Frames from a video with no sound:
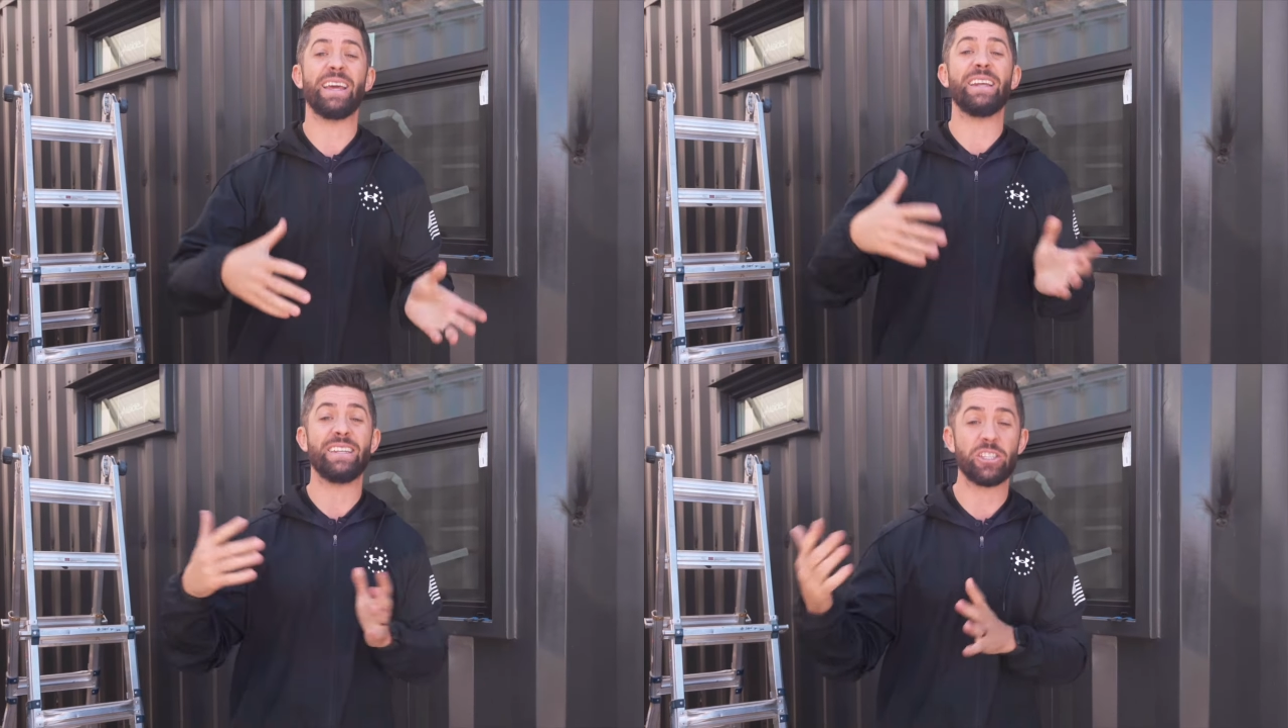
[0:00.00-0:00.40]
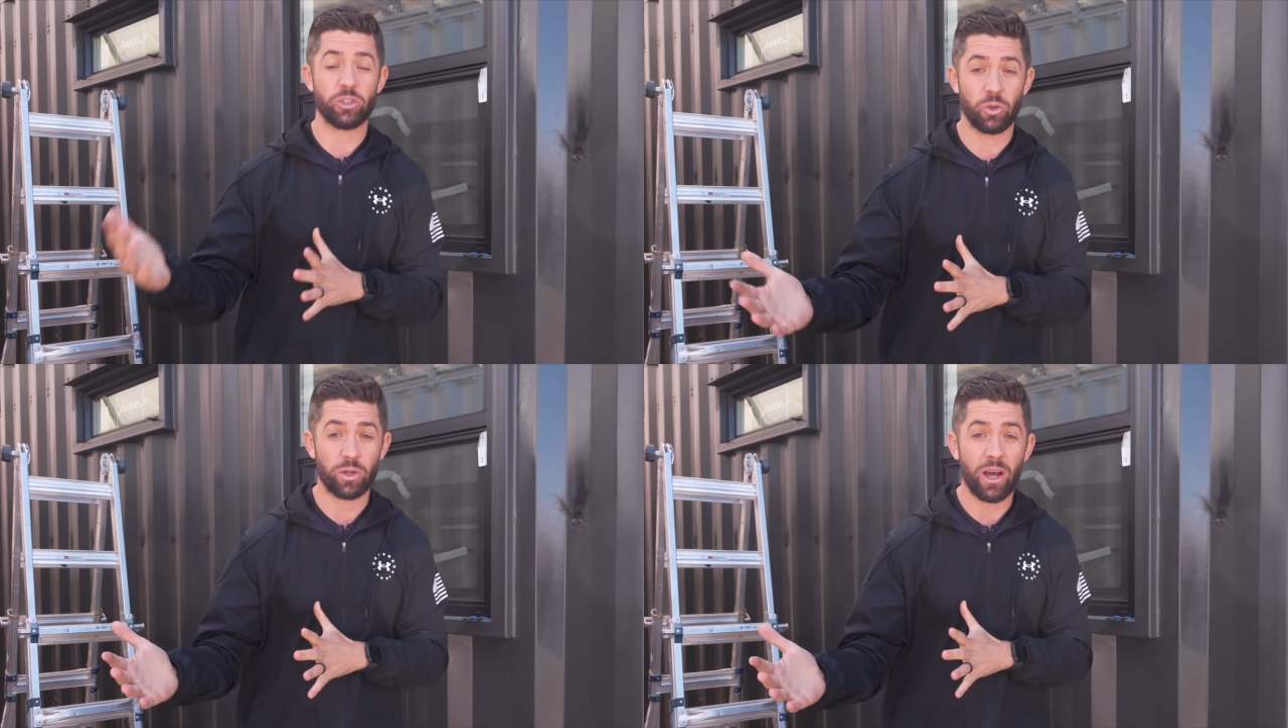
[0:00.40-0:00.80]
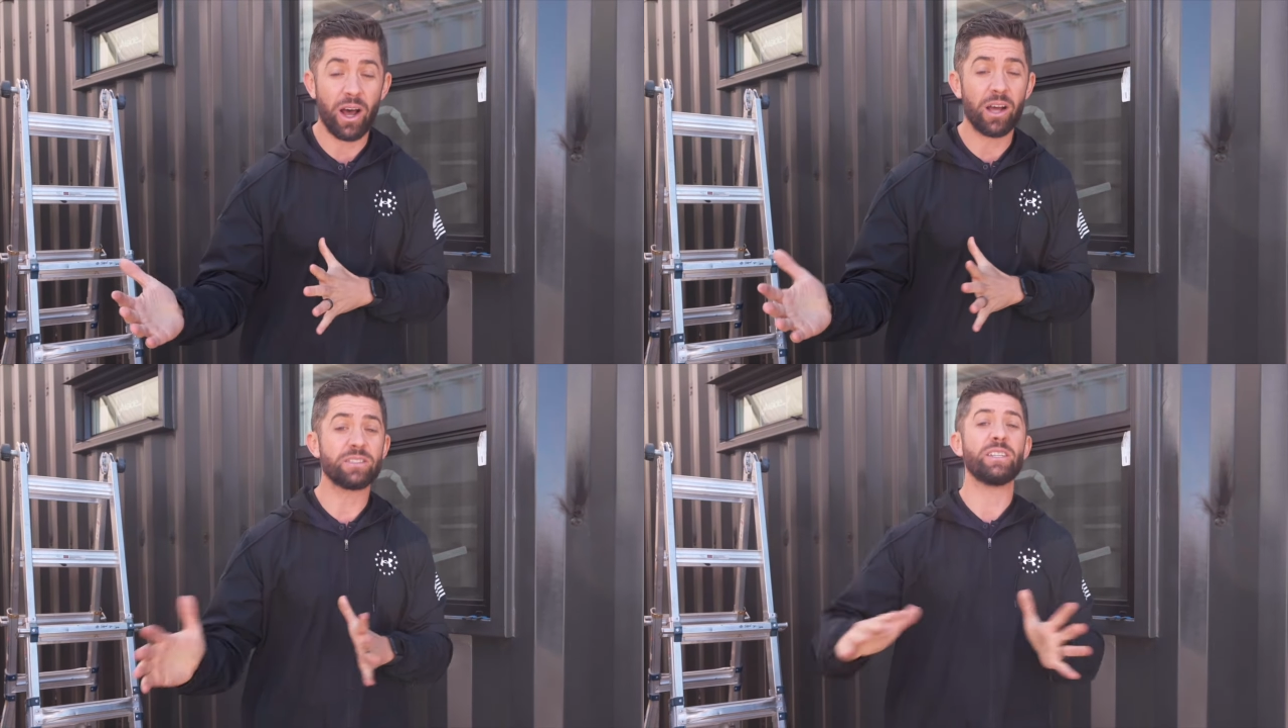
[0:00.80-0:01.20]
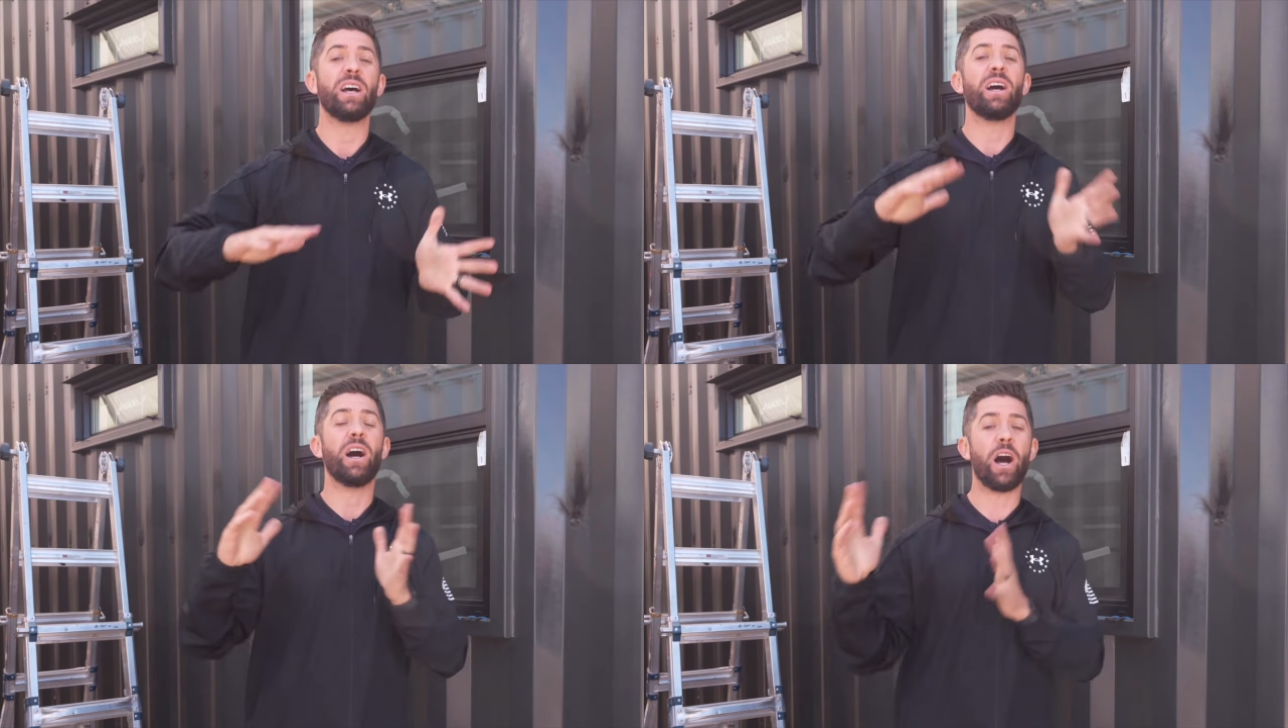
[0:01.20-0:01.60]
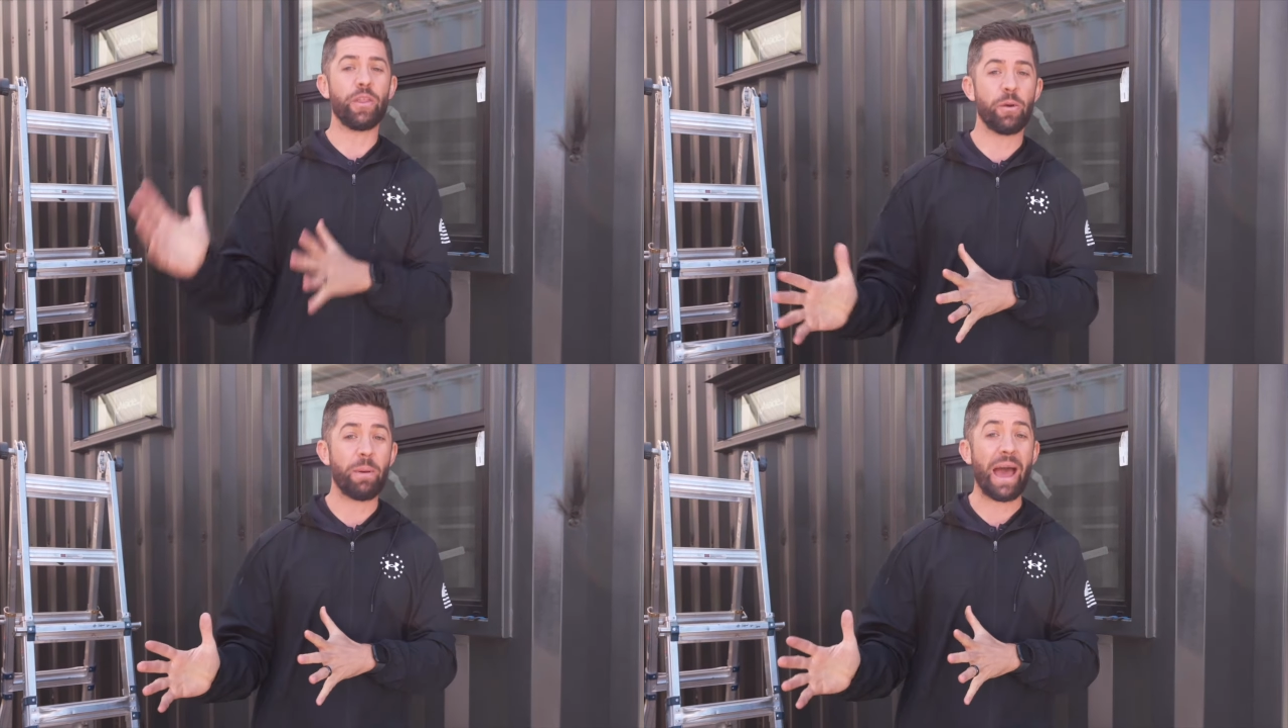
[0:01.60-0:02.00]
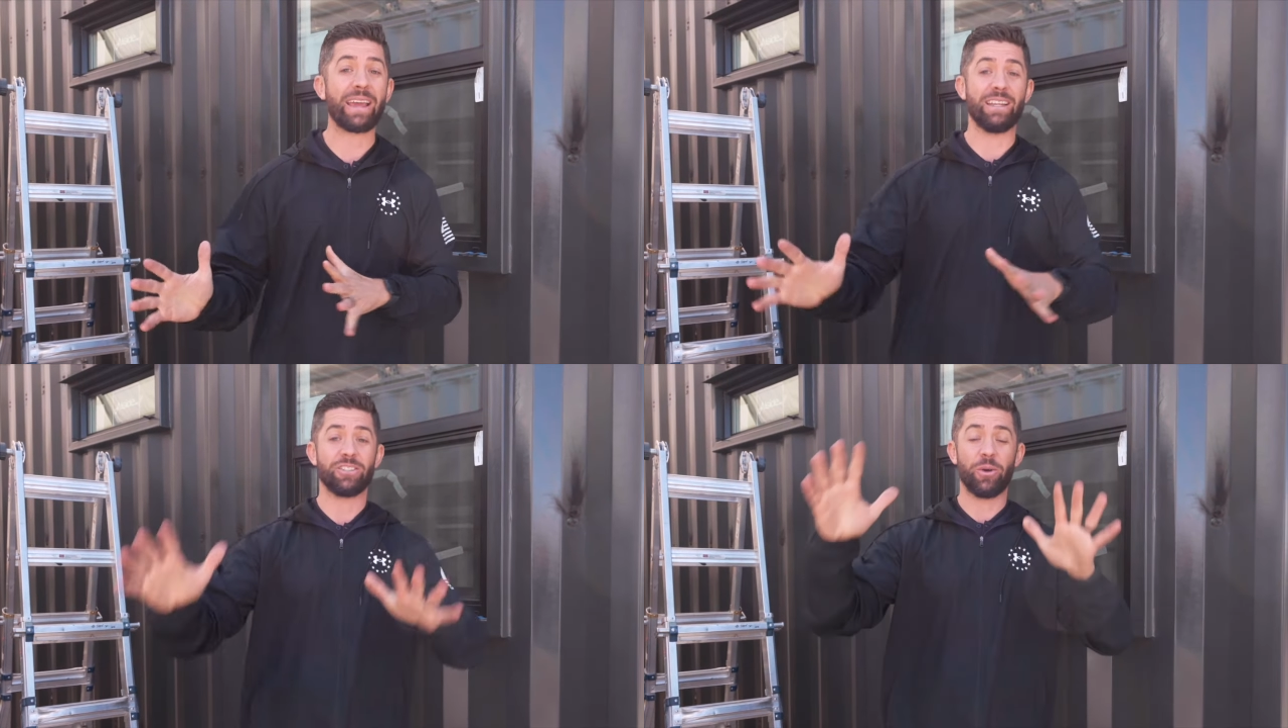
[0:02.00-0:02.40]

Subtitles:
and additional costs on the back end.